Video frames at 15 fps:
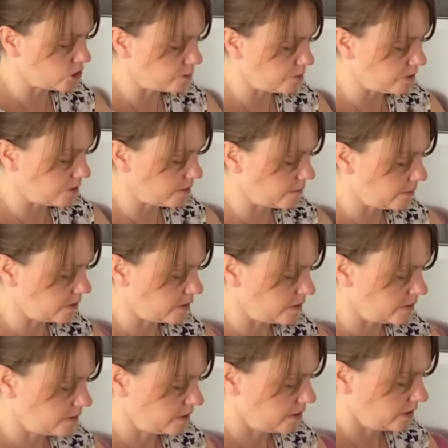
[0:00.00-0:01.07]
them
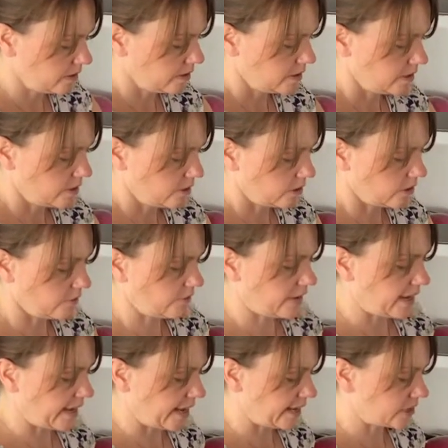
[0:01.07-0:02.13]
on a flat
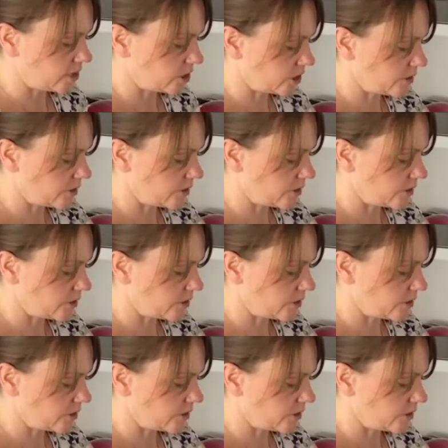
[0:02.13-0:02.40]
edge.